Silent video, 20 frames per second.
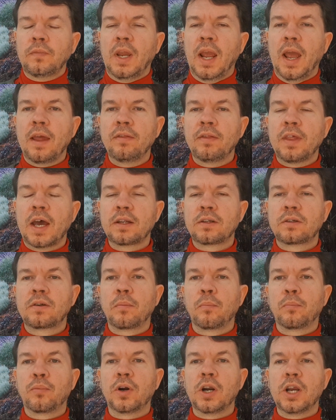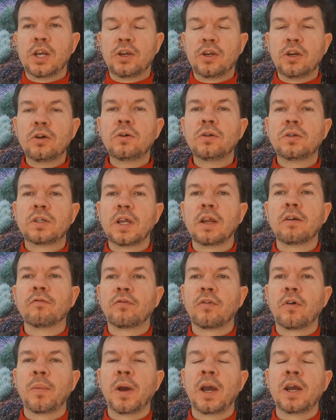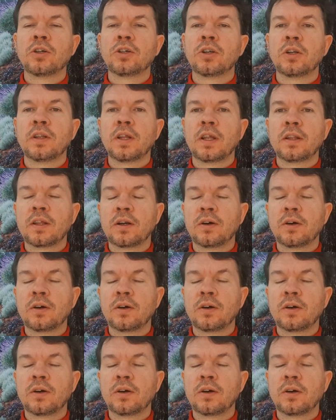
thus produce information that